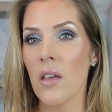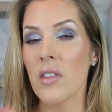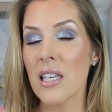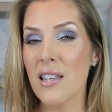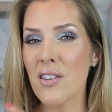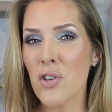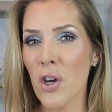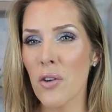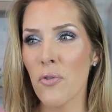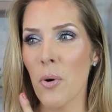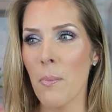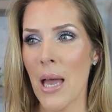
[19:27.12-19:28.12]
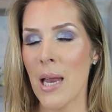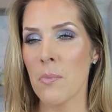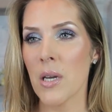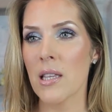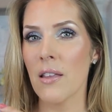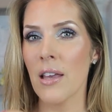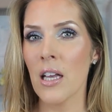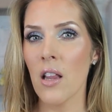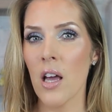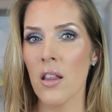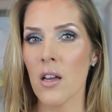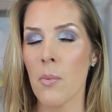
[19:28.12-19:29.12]
This is good for men because I think a
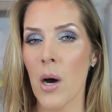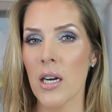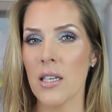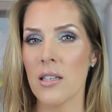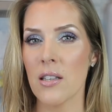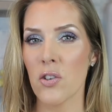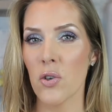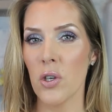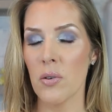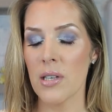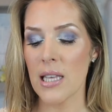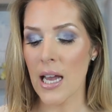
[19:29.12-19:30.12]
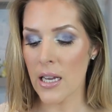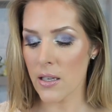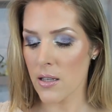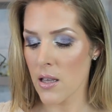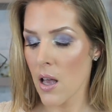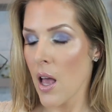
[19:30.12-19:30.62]
lot of the commodity scents are unisex